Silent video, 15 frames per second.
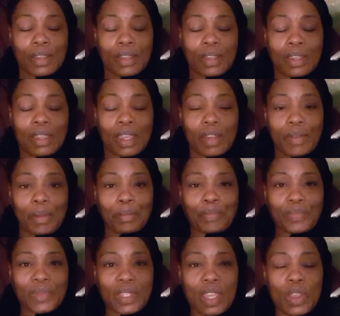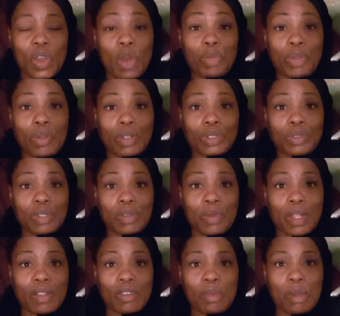Anyway, I hope you're all doing well.
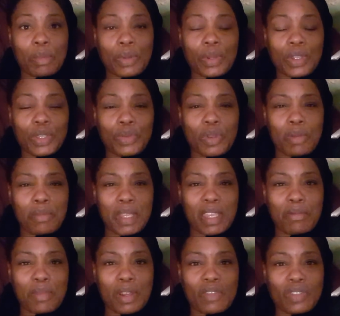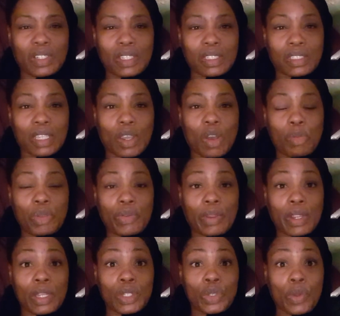Remember, you are made marvelously. I hope you are
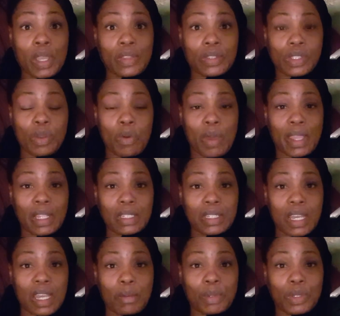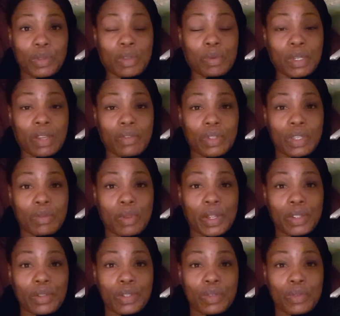enjoying this quiet time and doing whatever you're
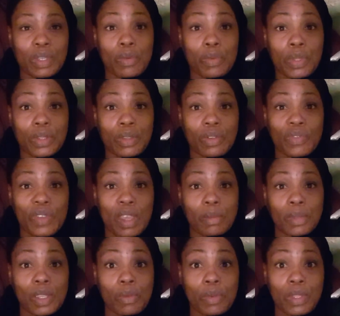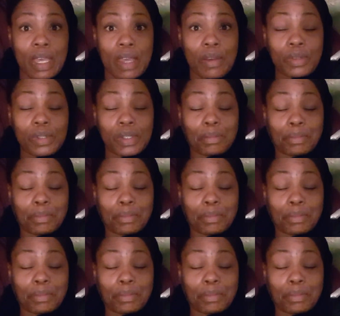doing with your family or without.